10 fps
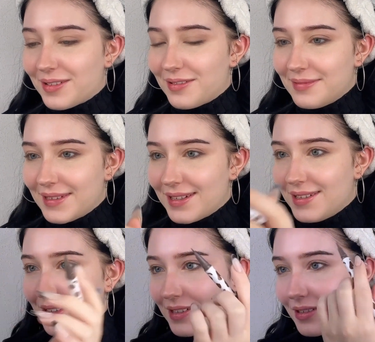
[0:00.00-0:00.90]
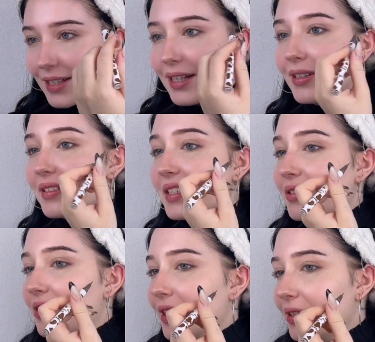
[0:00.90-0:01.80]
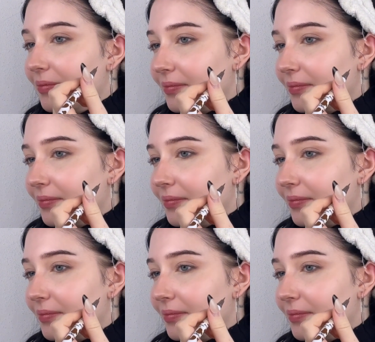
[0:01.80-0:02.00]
Oh my god. Okay, concentrate.